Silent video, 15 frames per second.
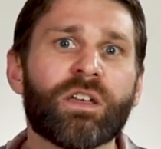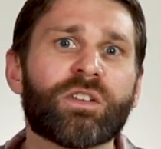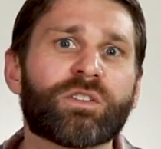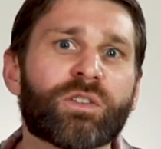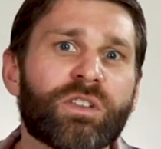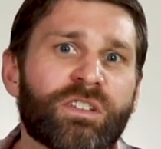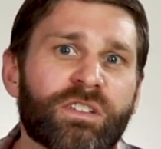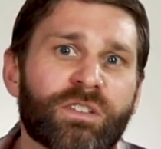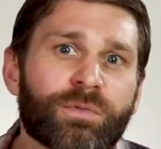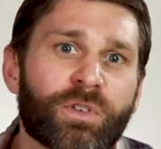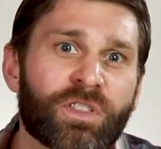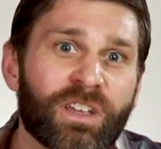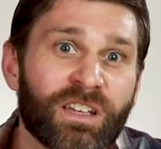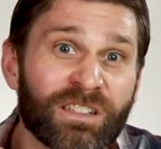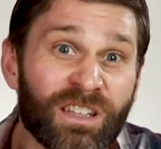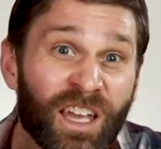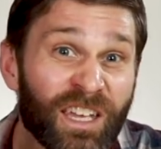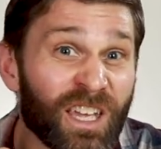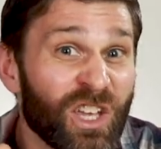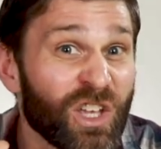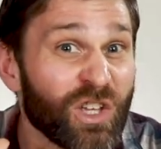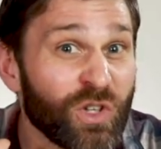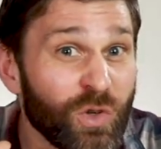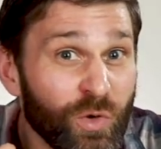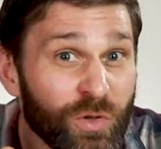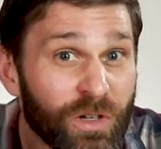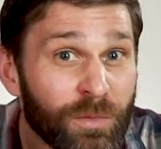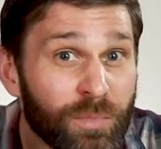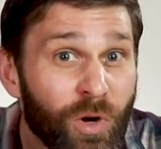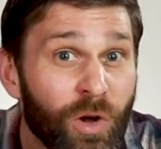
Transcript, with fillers: So this is for things like uterine